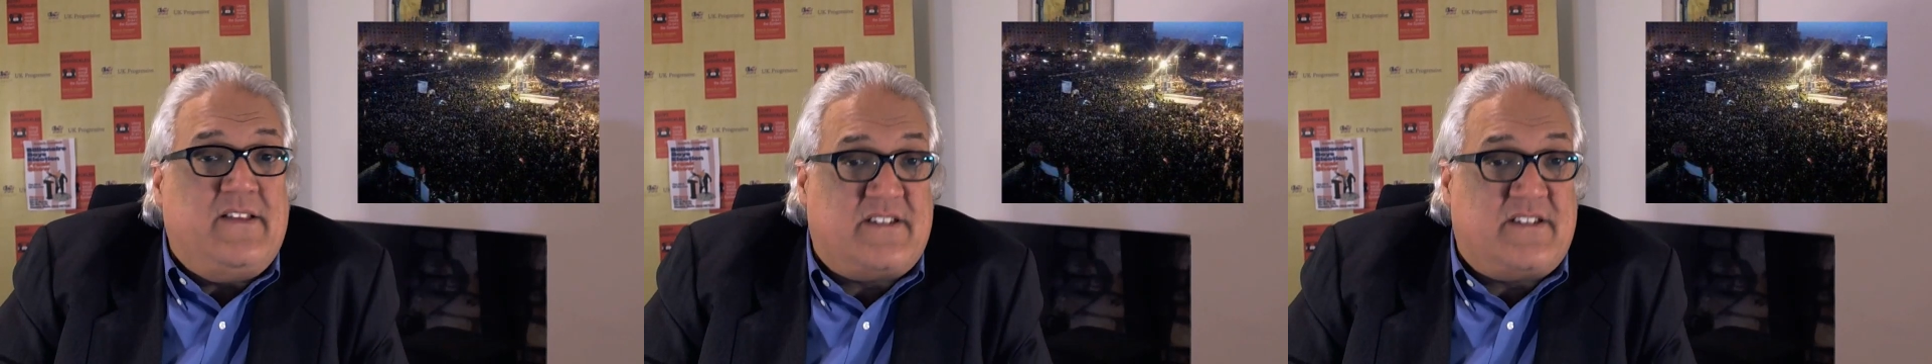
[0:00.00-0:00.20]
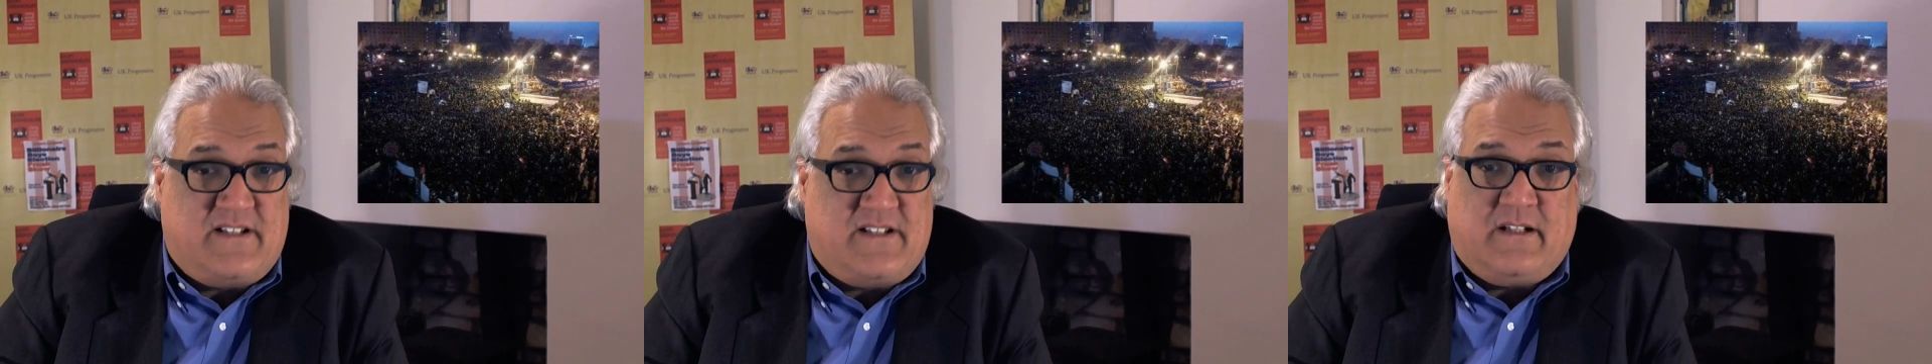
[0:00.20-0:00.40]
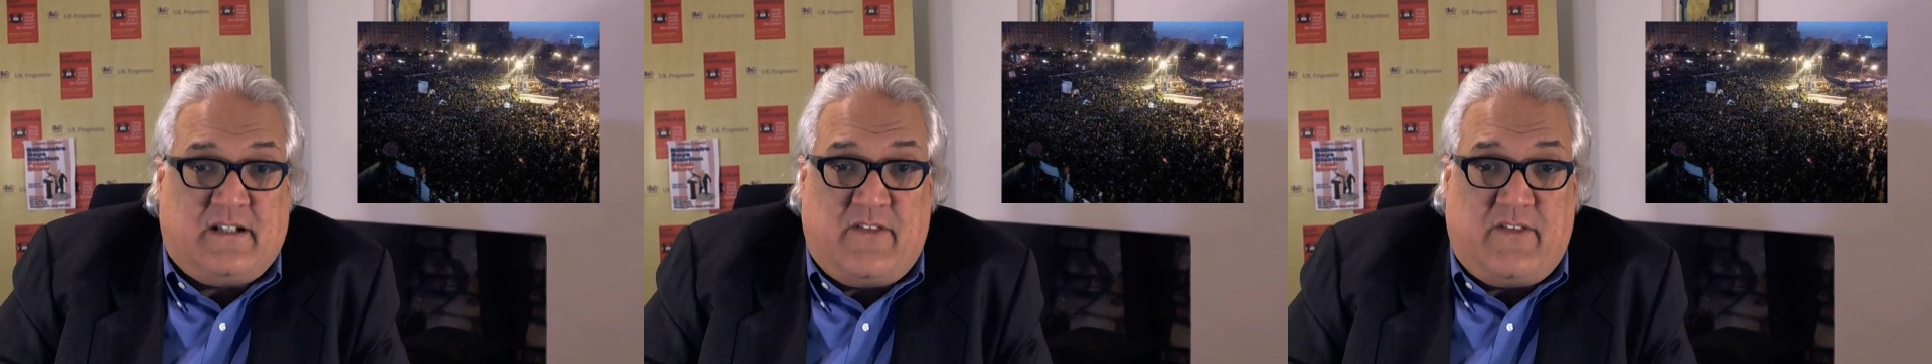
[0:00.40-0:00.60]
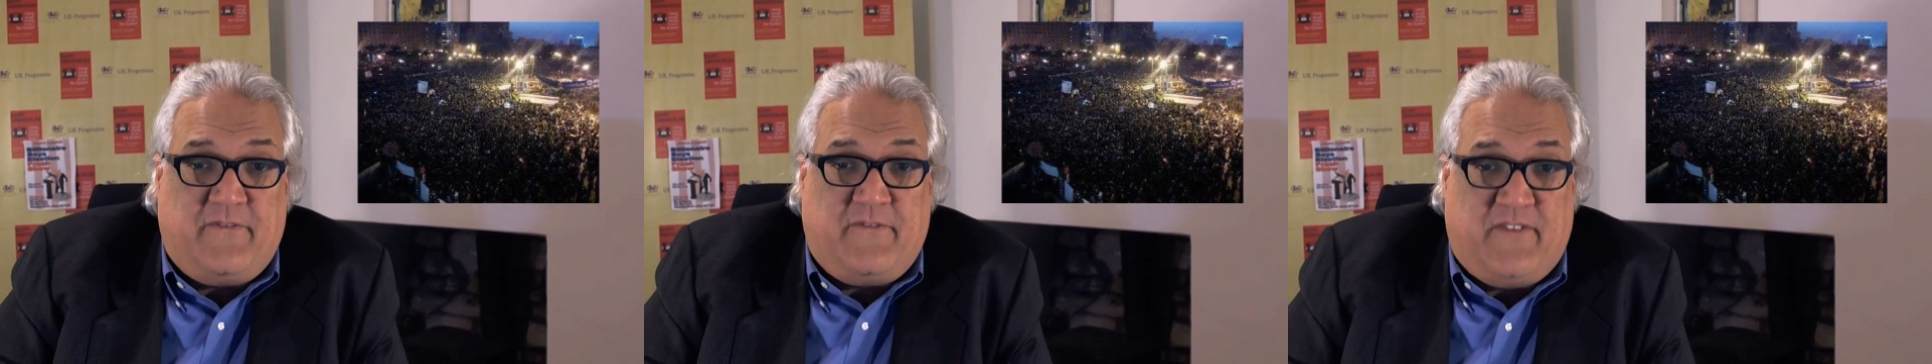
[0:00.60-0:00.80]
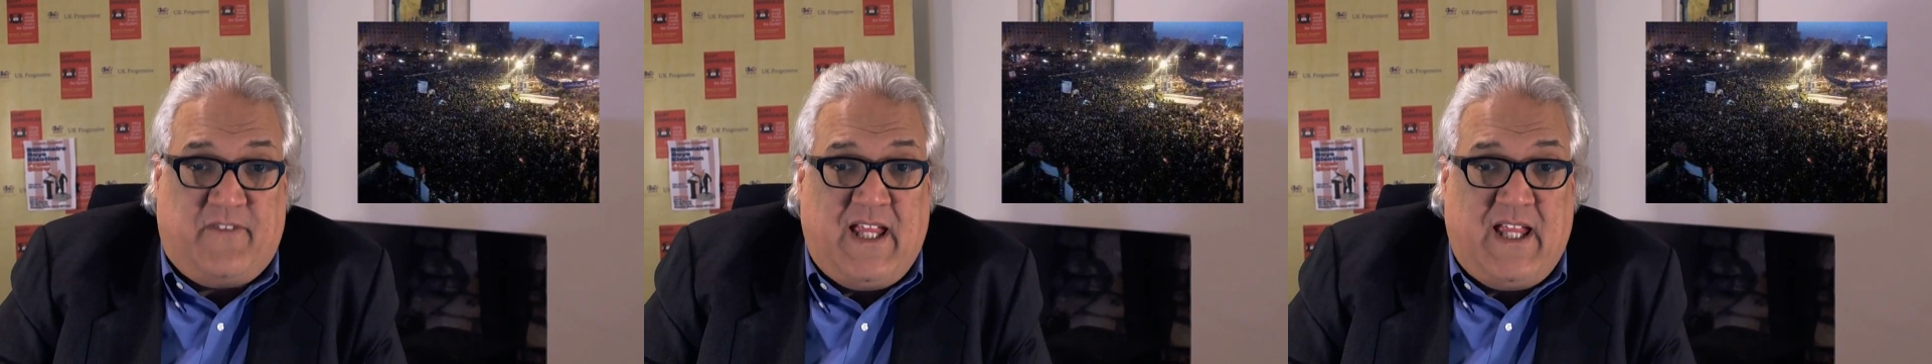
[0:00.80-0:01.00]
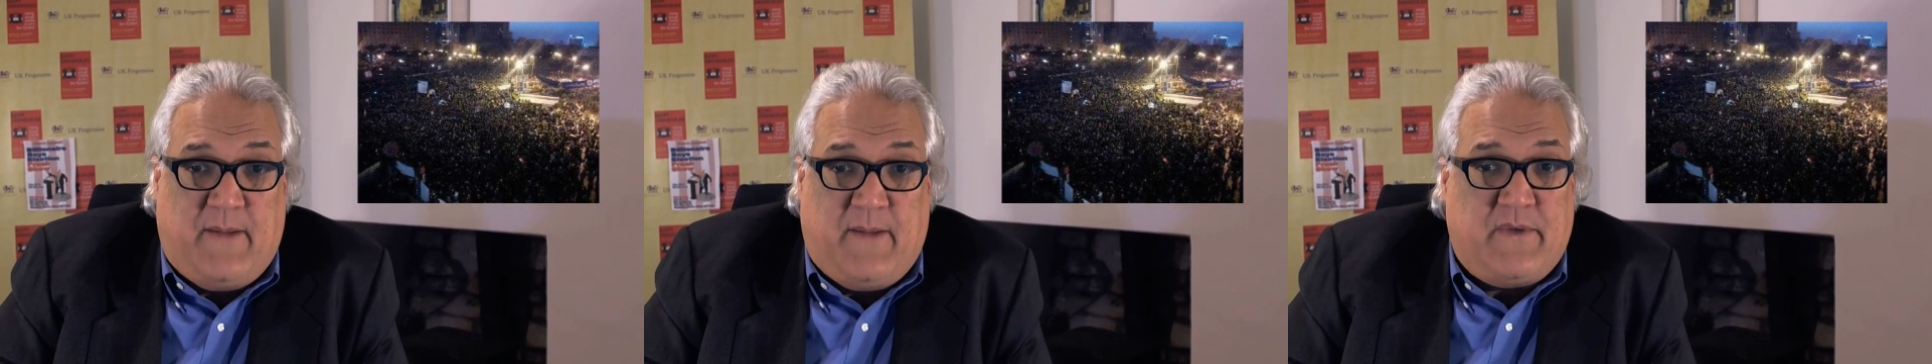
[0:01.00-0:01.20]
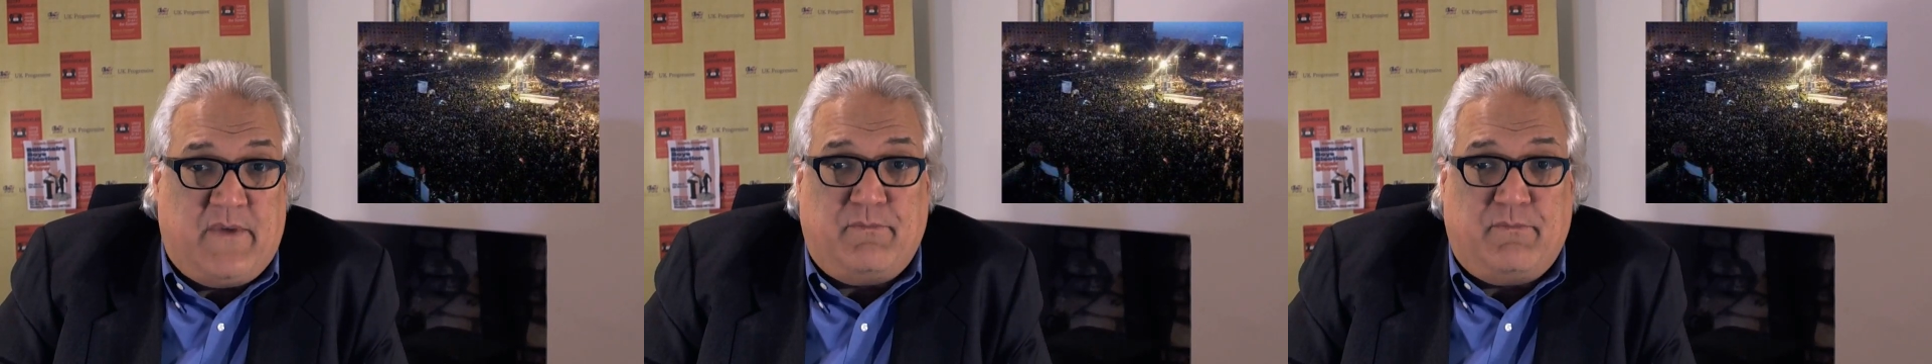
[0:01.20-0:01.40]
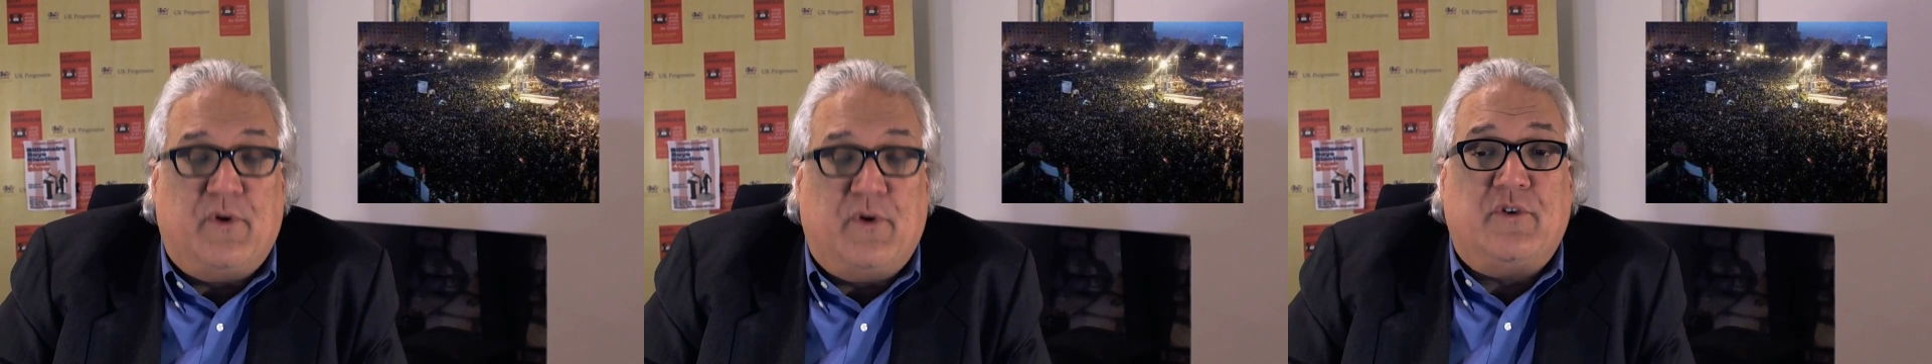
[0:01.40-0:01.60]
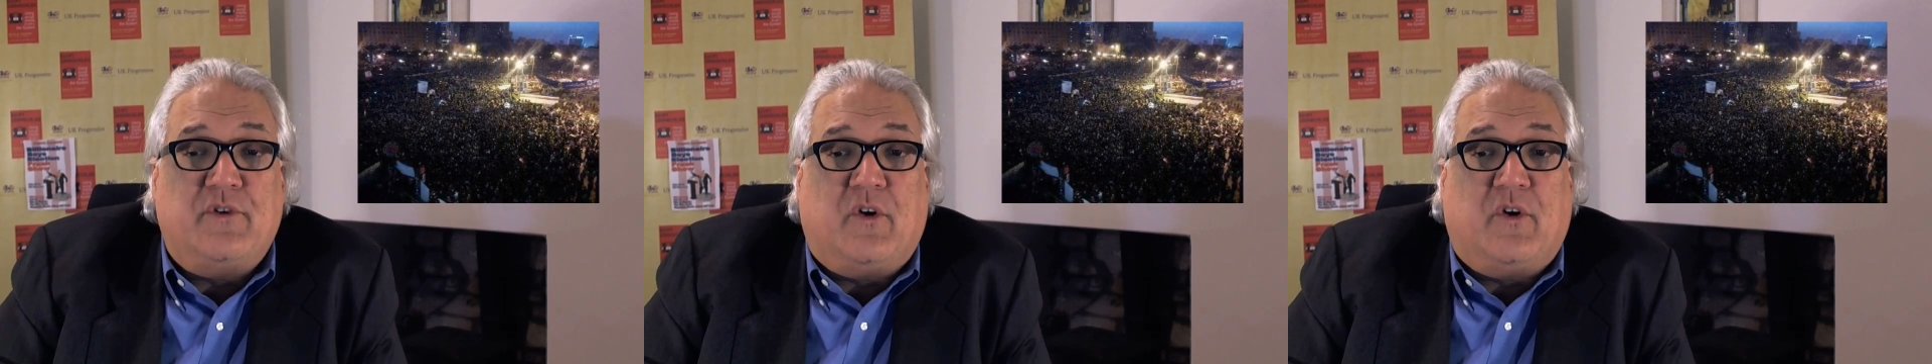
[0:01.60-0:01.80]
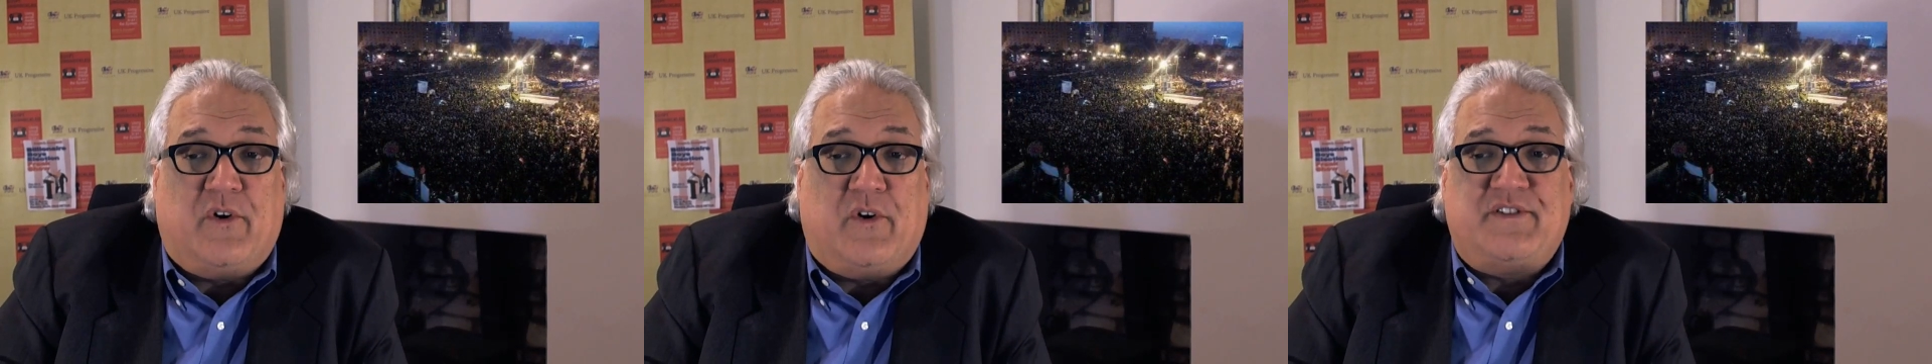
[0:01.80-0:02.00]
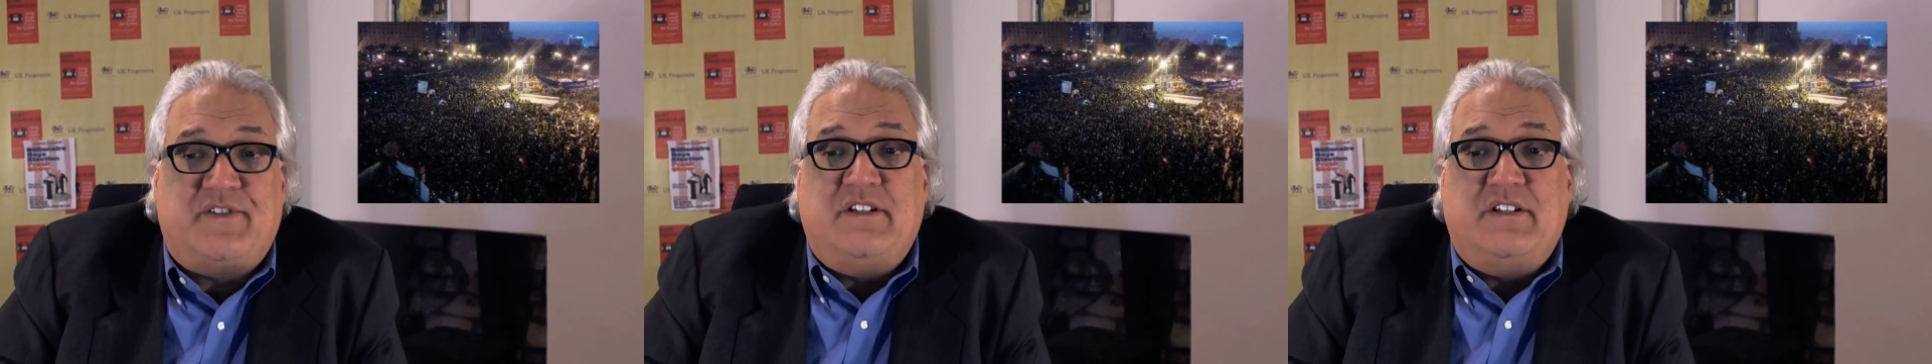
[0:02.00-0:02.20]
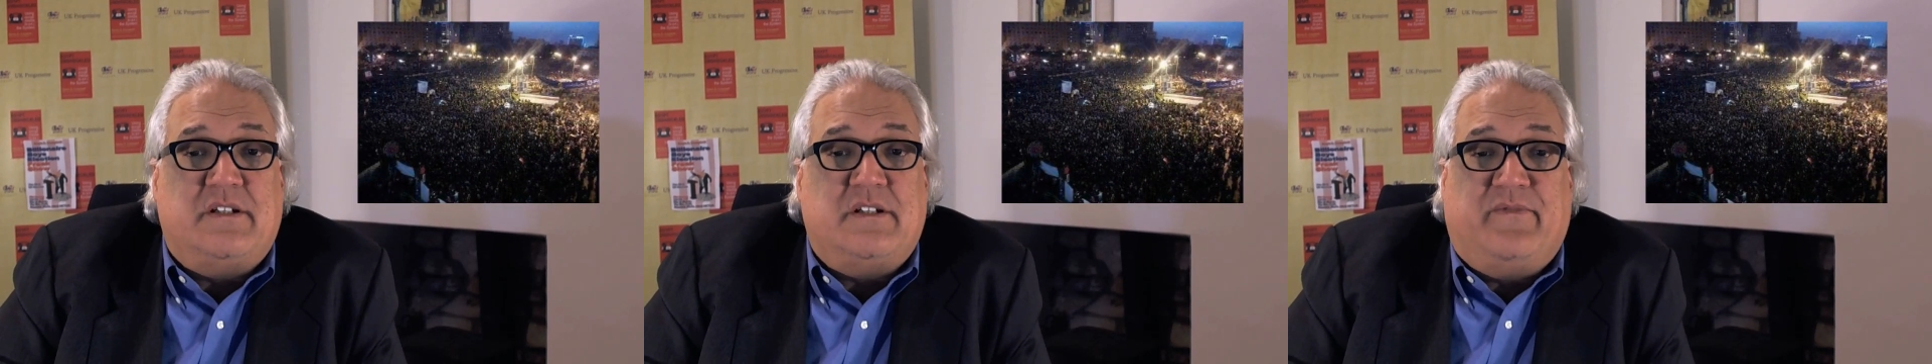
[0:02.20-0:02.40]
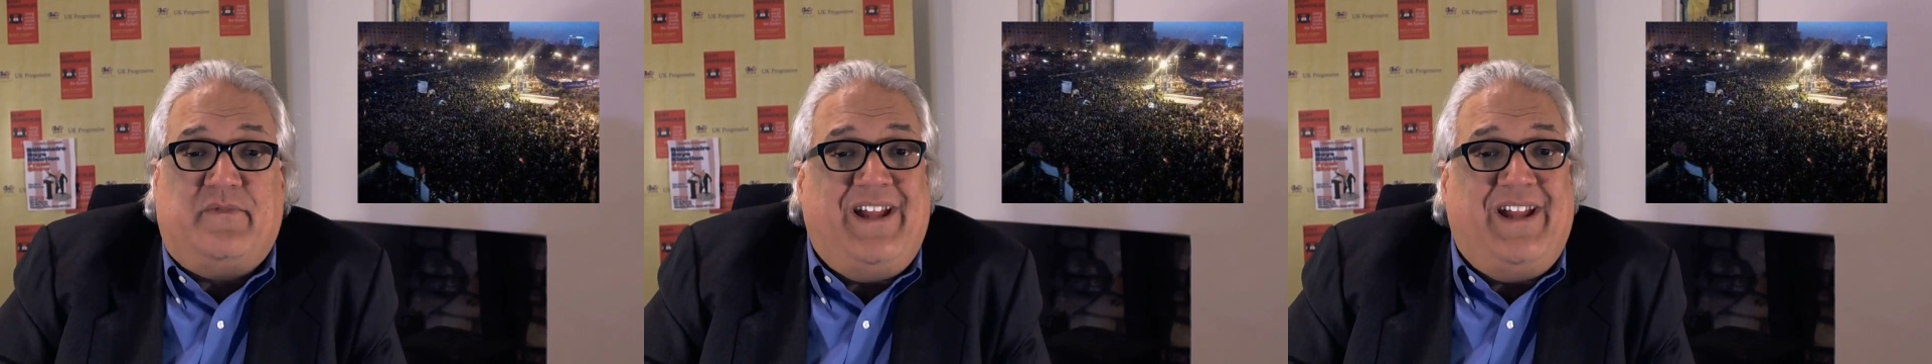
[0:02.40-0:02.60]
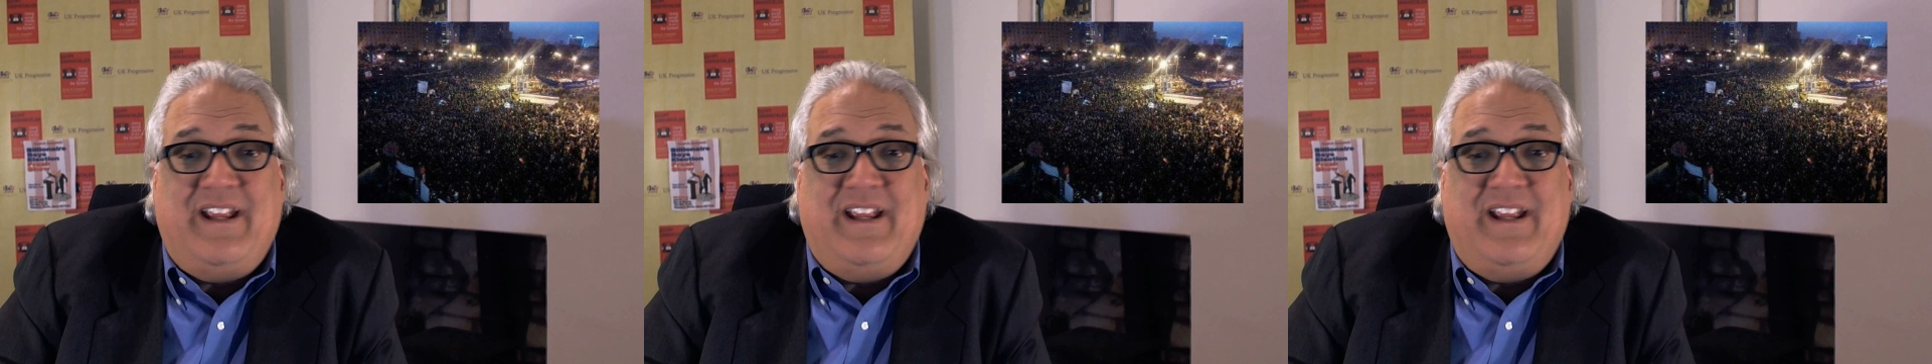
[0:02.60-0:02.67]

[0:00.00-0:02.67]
that started the flame that burned across Egypt for